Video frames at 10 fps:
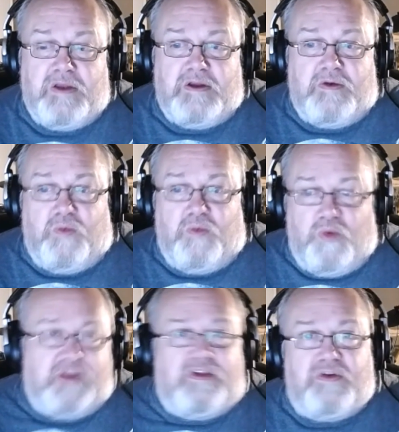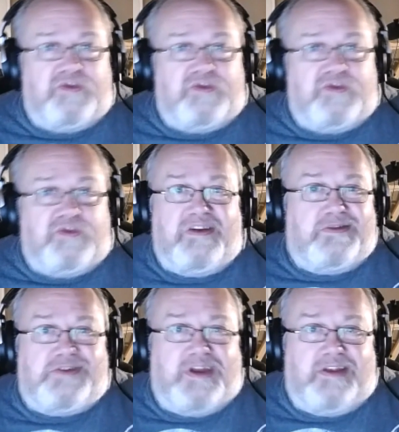one of those layers.
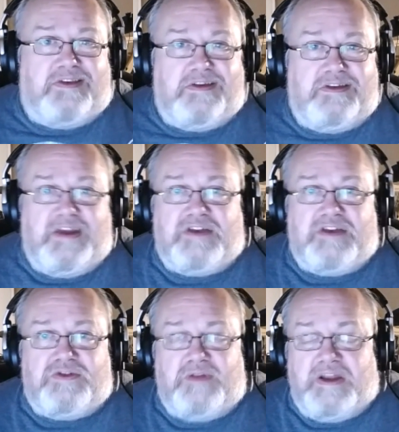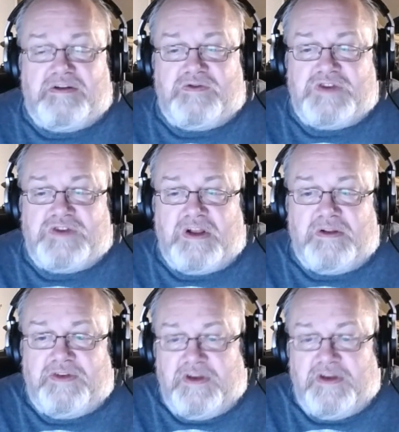You can't see the actual end
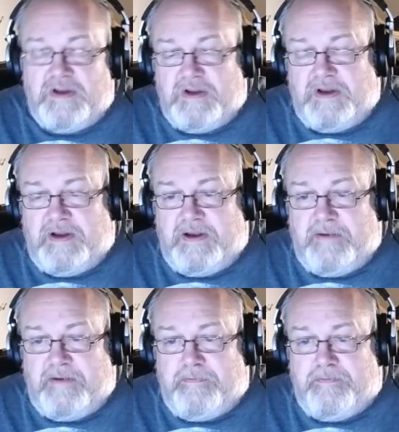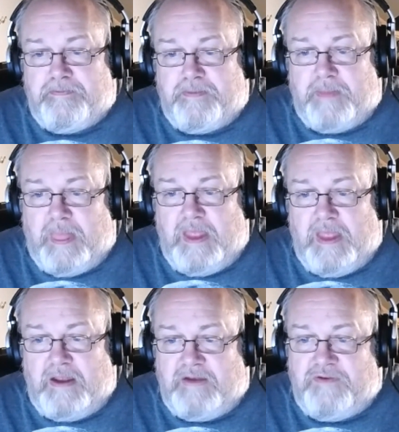result.
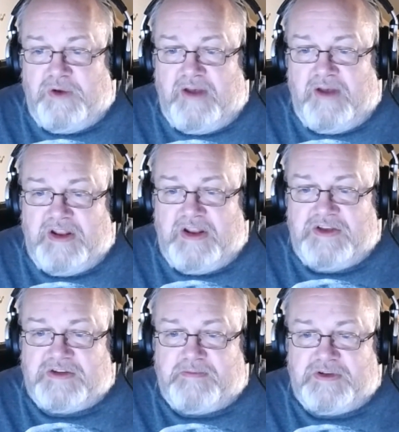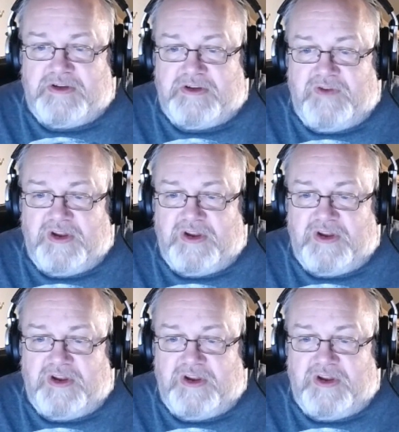If you have any specific